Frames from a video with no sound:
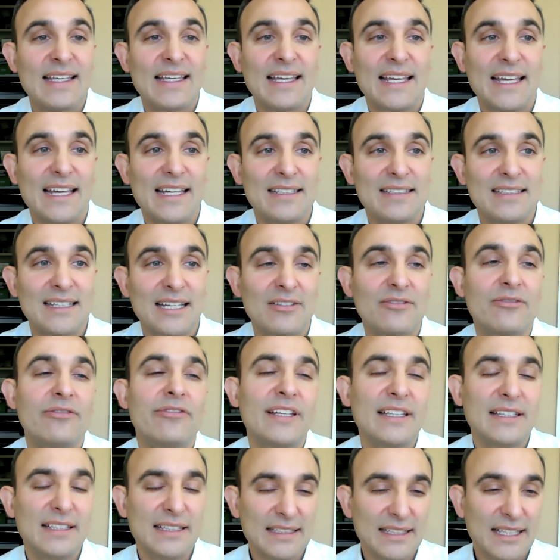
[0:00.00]
and
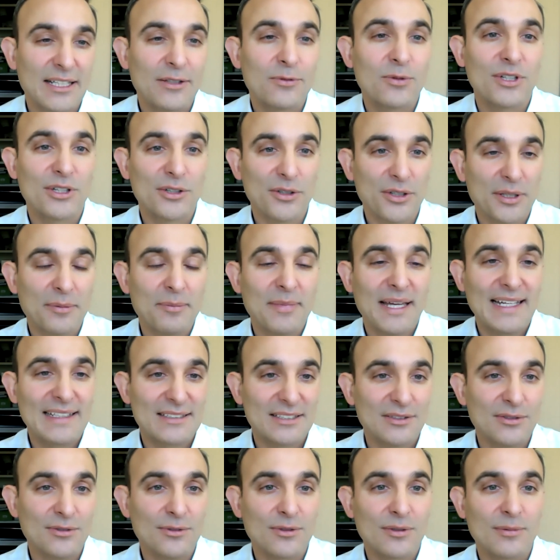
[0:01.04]
feeling like we're going back
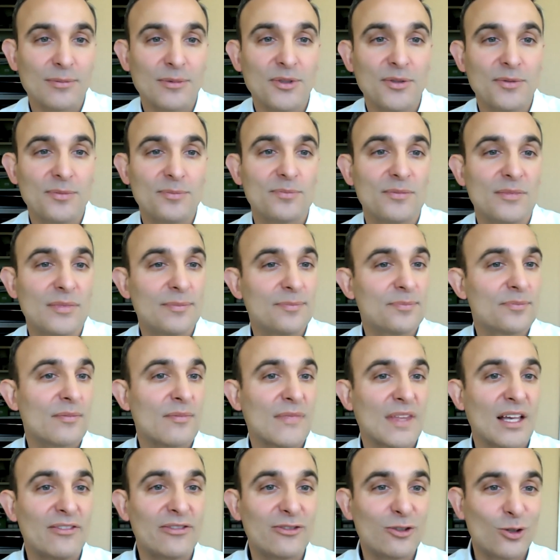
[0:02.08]
to normal?
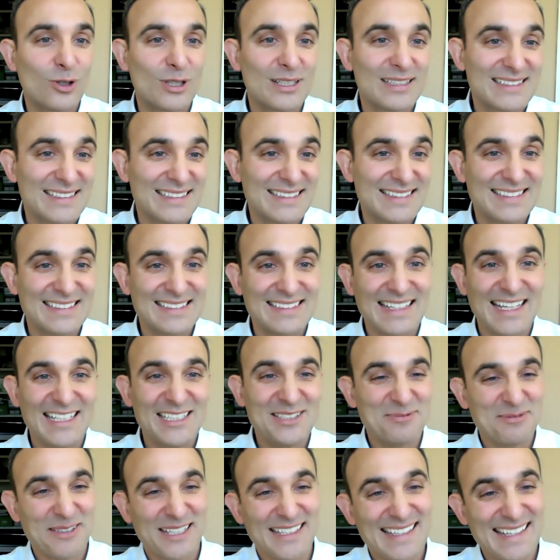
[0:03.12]
Of course, it's case
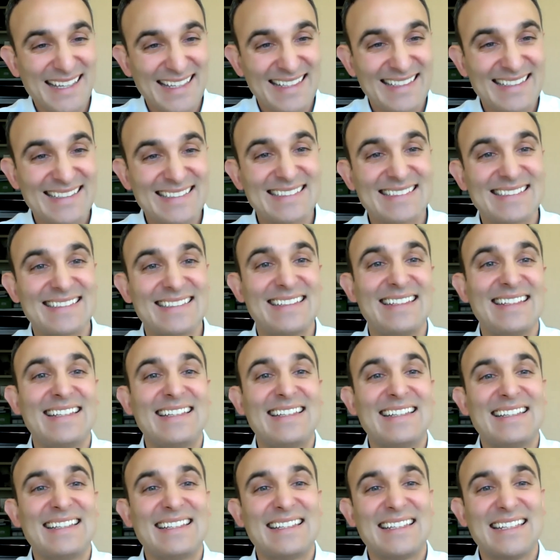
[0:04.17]
by case.
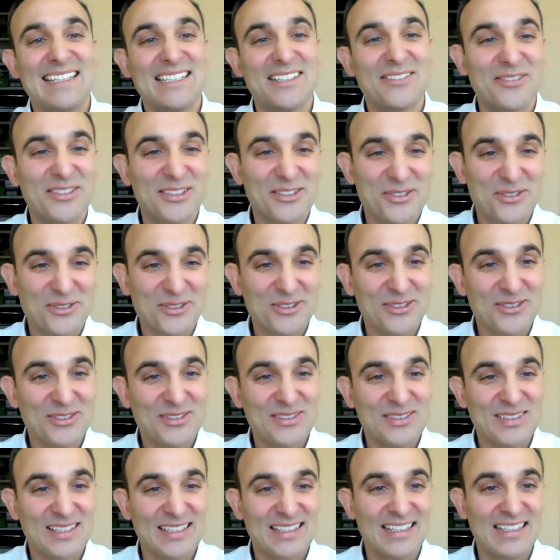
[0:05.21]

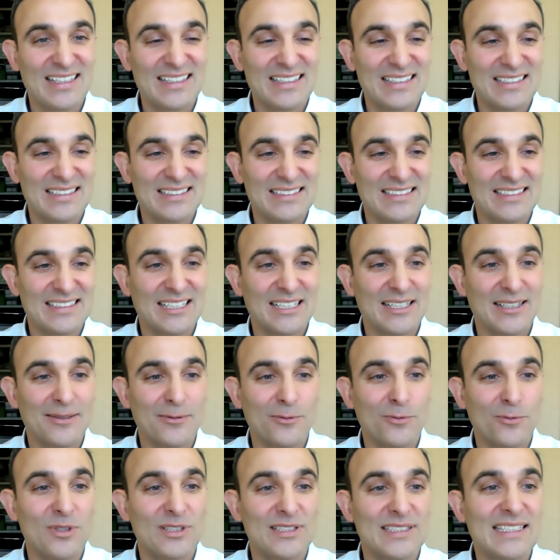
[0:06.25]
Individuals
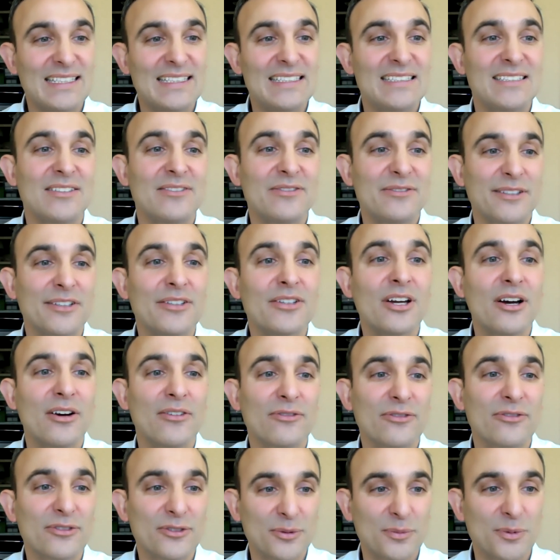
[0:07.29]
will need to feel
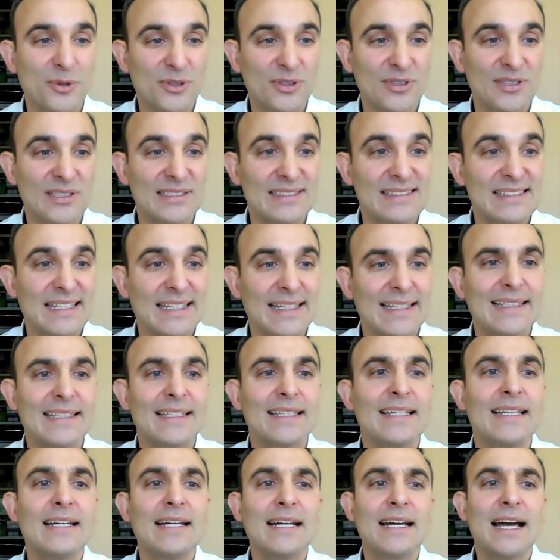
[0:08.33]
comfortable in
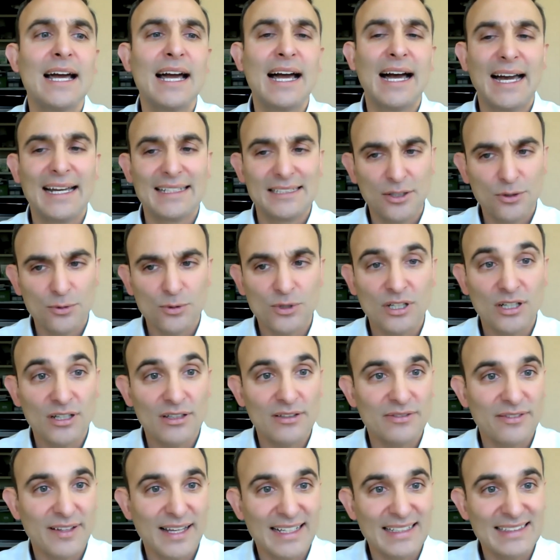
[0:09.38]
saying, I know we're all
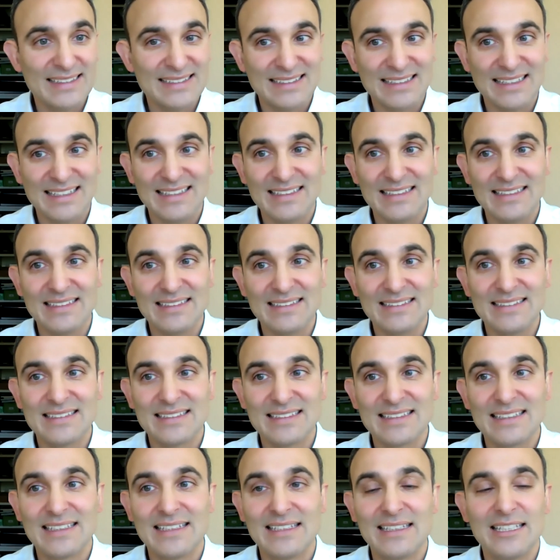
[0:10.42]
vaccinated,
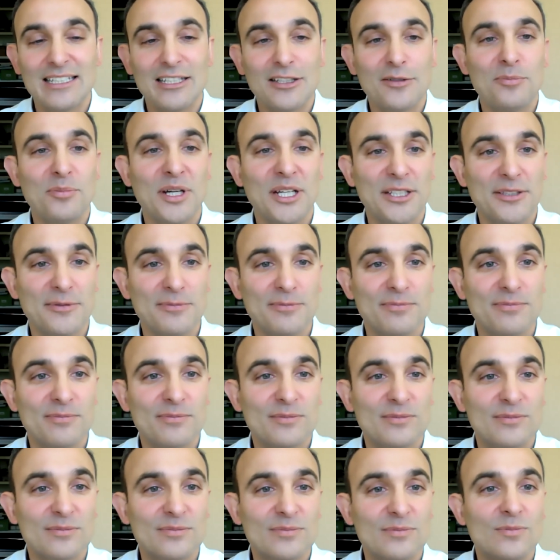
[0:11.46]
but
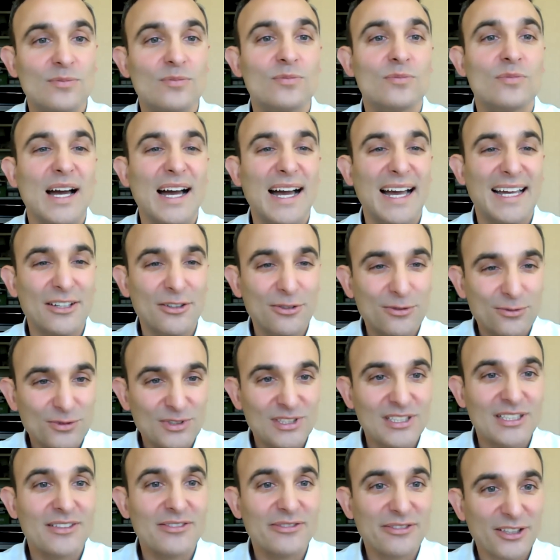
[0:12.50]
I don't
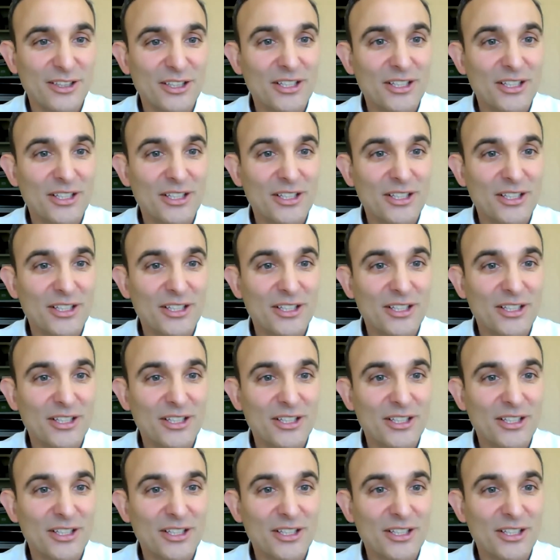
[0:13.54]
really feel